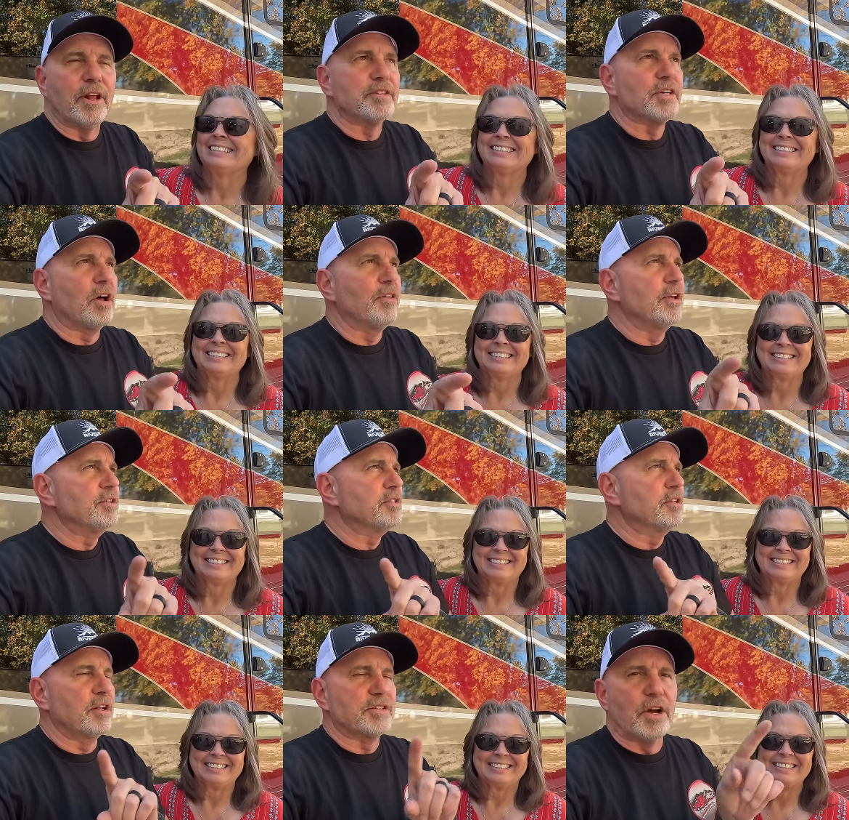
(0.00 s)
Speaker 1: That's all they
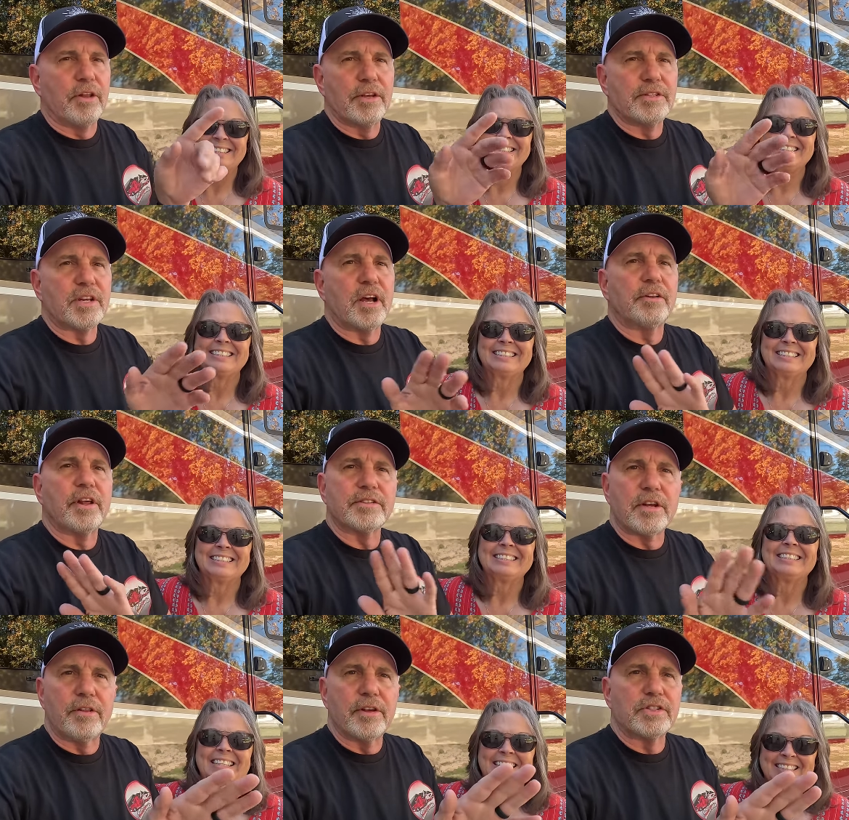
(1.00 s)
that's all they sell.
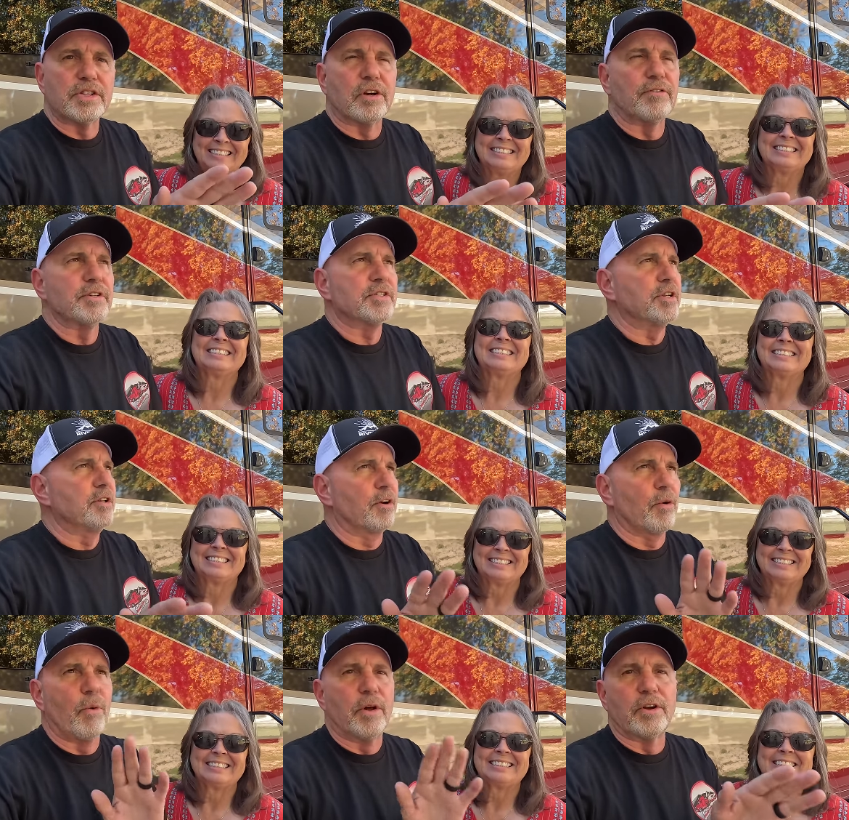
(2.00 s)
That's all they uh-huh. service, and
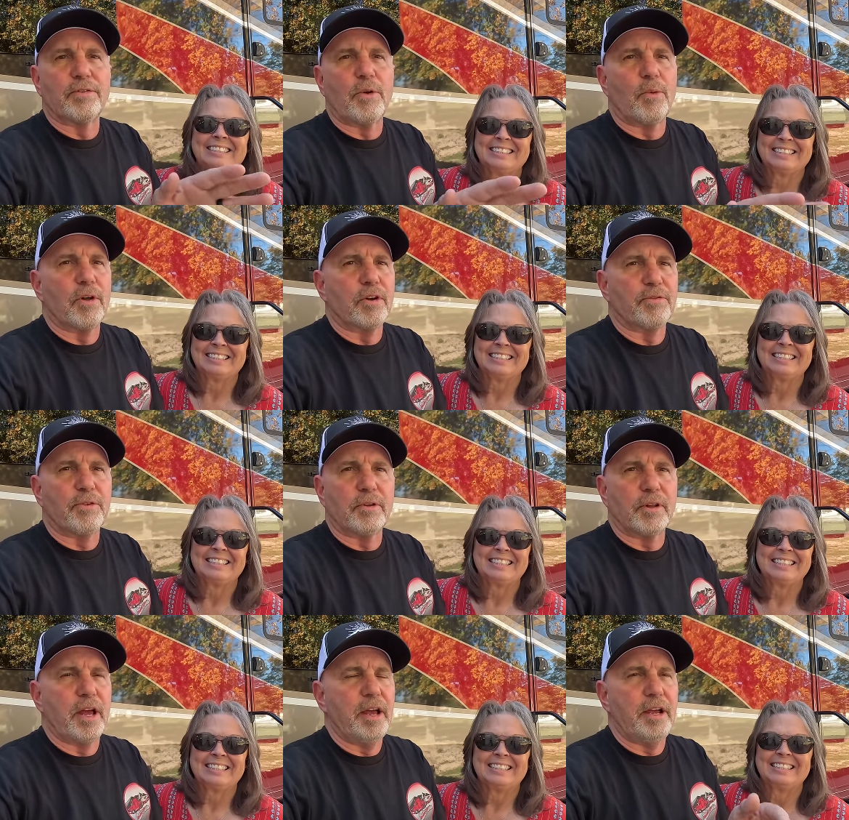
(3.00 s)
they're a wonderful,
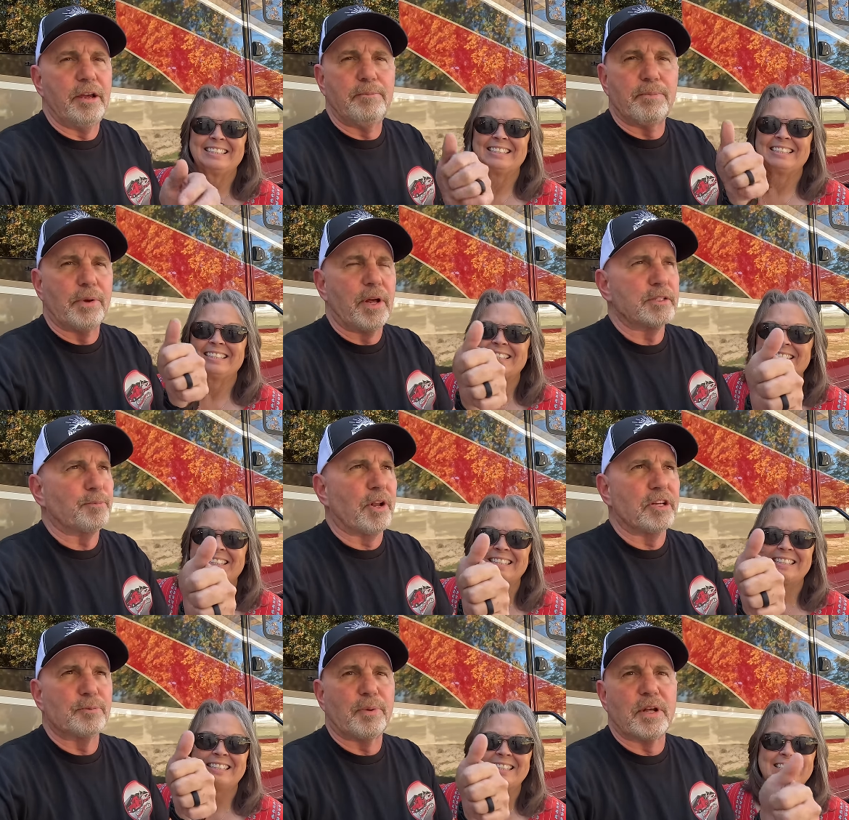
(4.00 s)
wonderful A plus
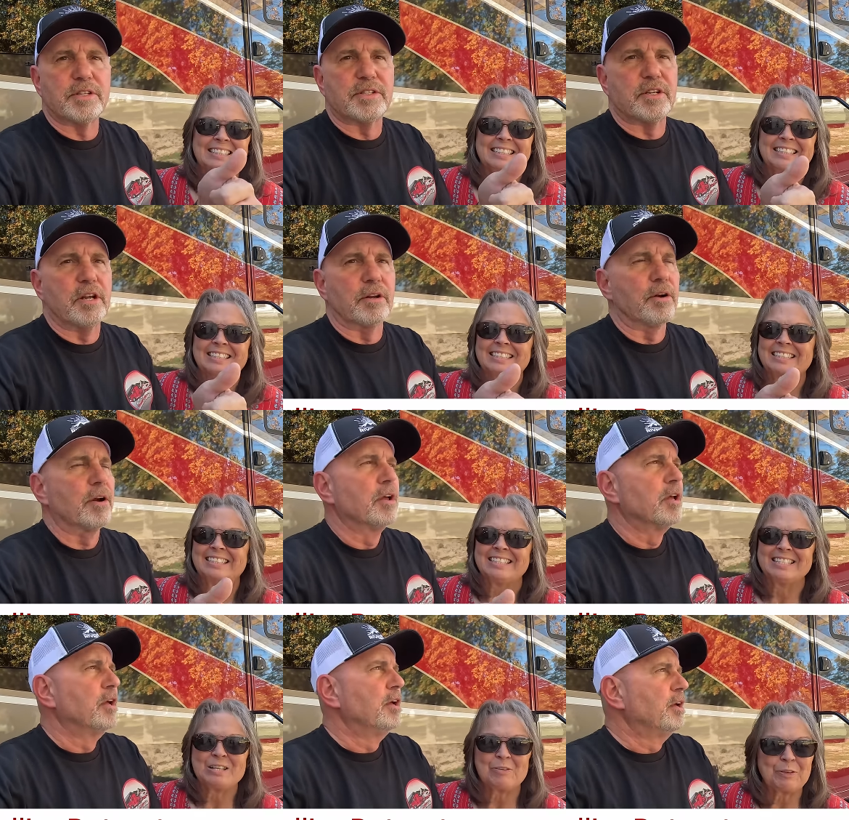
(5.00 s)
plus plus dealer.
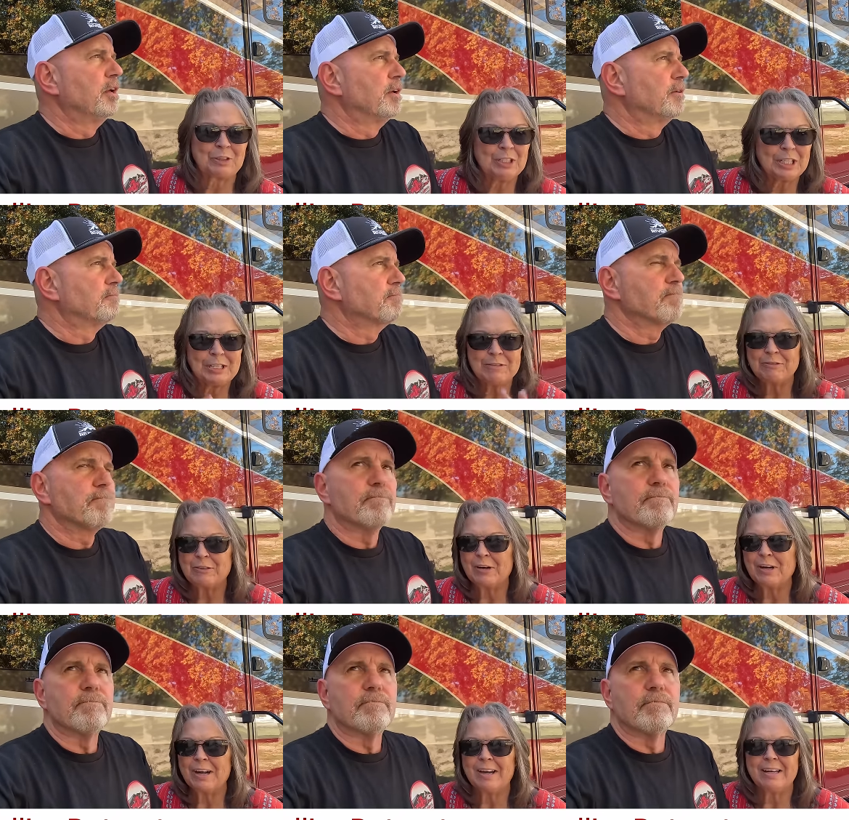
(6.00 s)
Speaker 2: So if you're looking
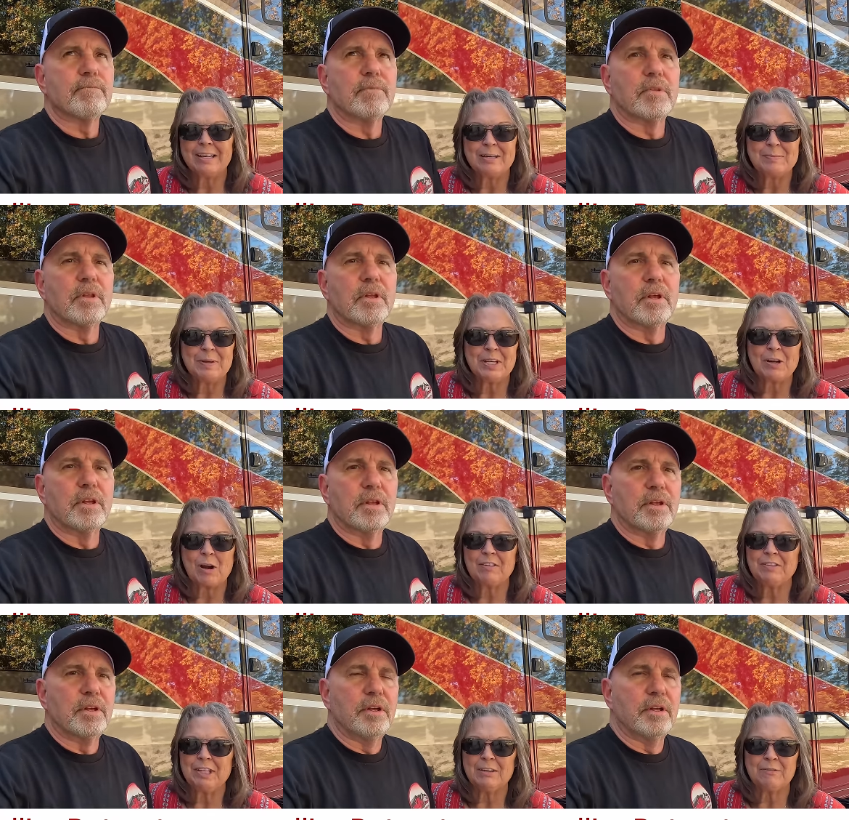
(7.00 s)
for um, an
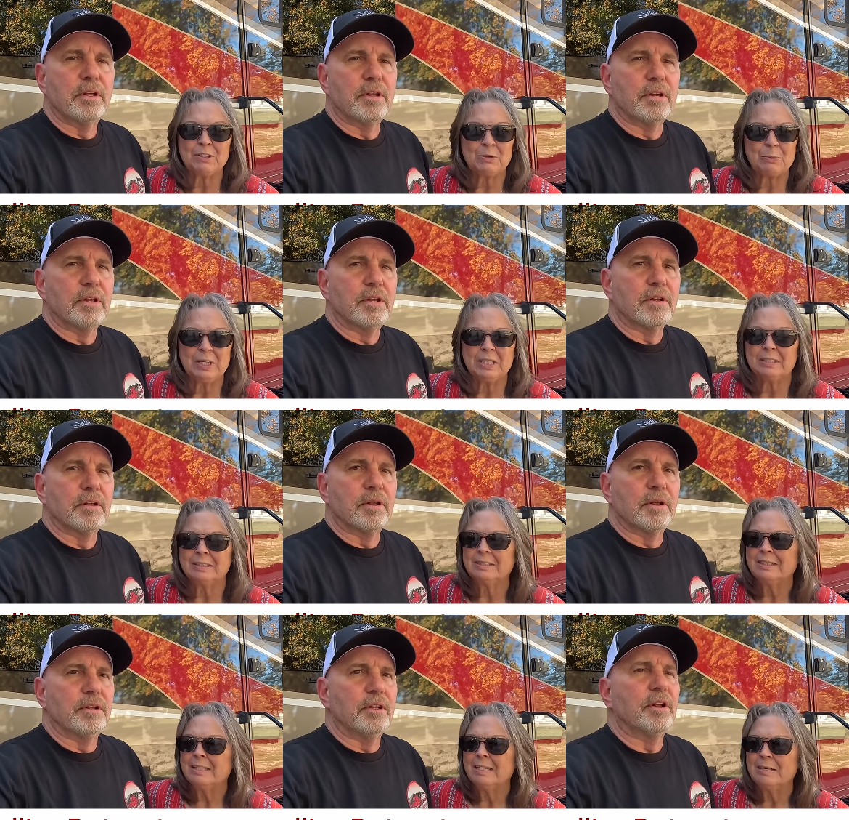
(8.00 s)
RV, a fifth wheel,
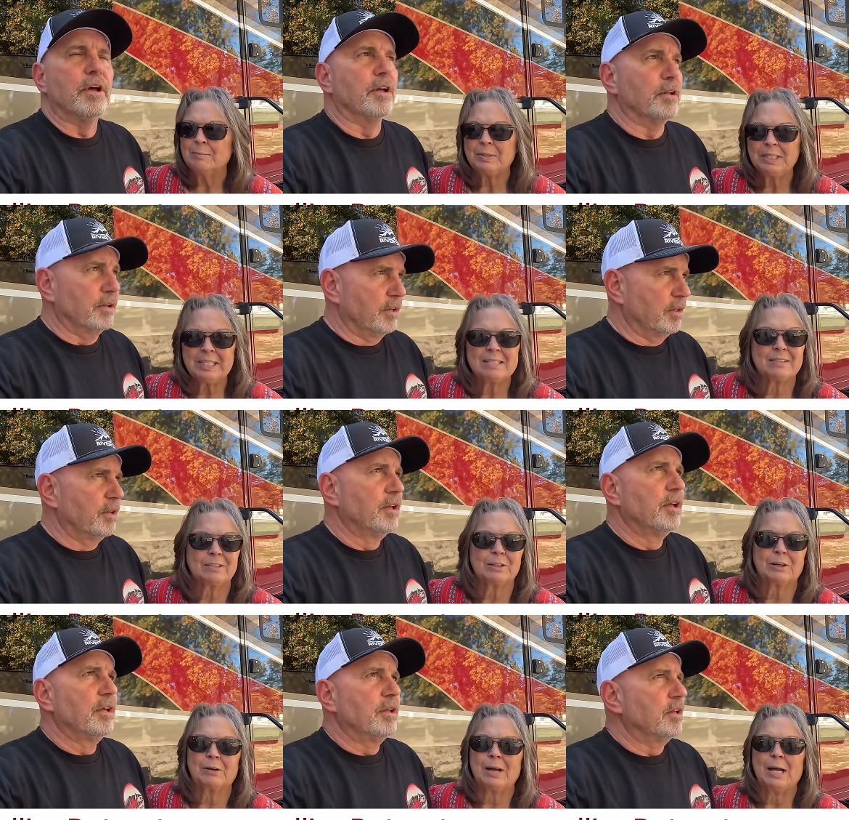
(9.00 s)
Please
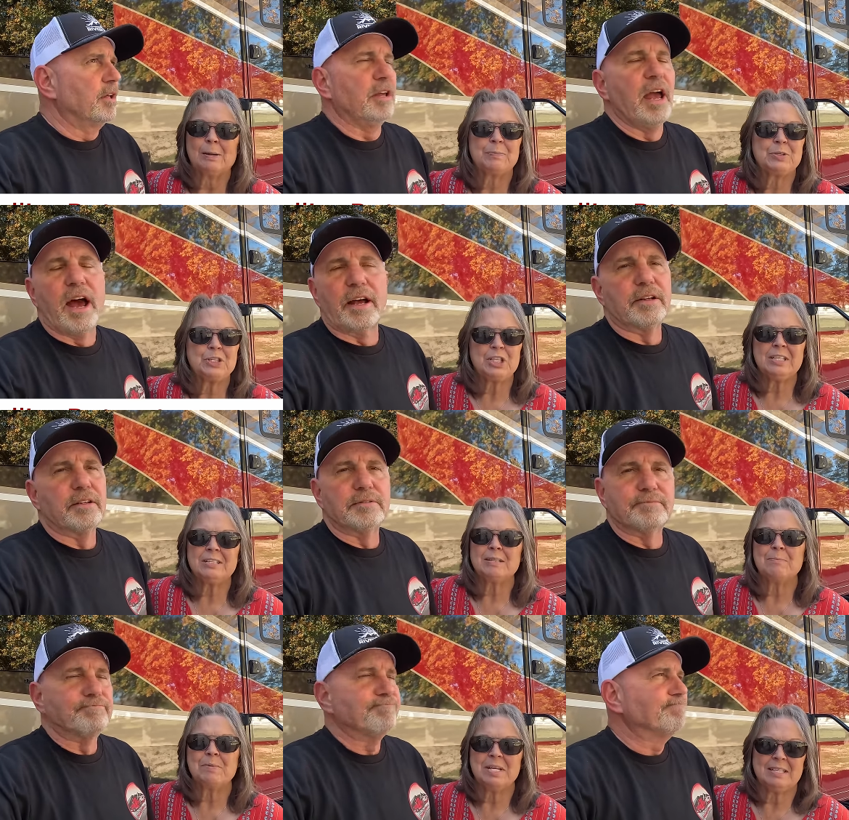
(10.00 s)
look her up. Yeah, she's
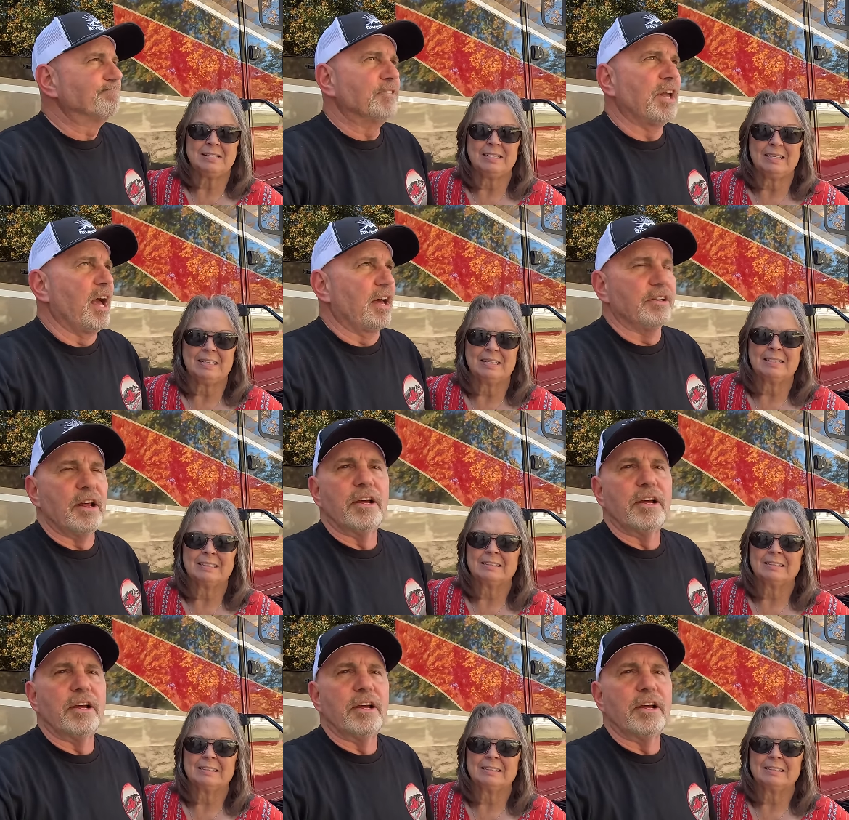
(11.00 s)
amazing.
Speaker 1: Yeah,